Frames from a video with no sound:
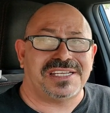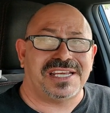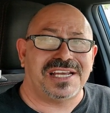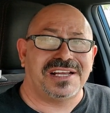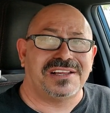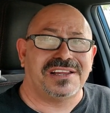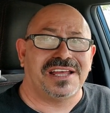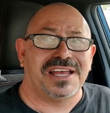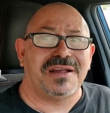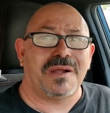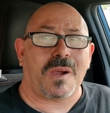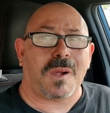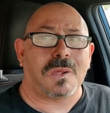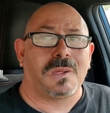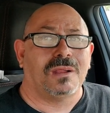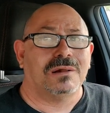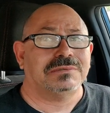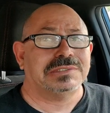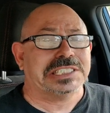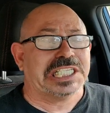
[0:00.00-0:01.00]
tingly,
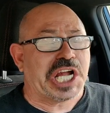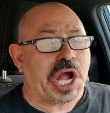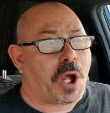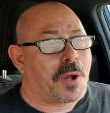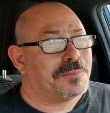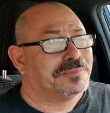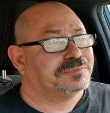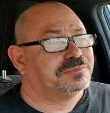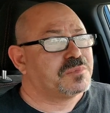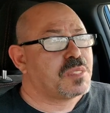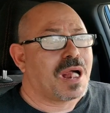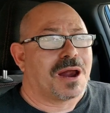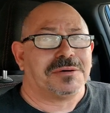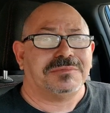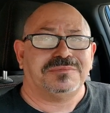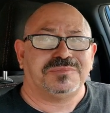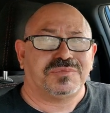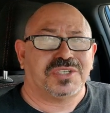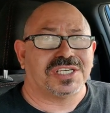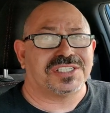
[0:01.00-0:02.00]

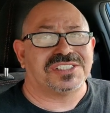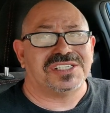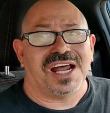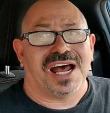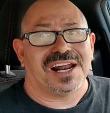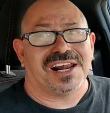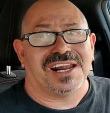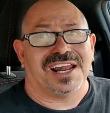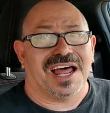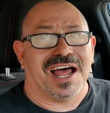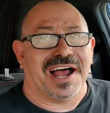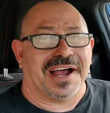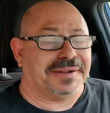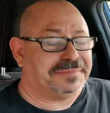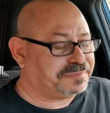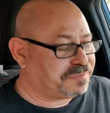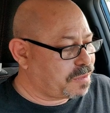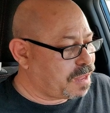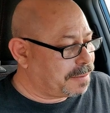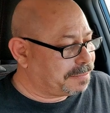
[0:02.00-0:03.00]
just not a lot.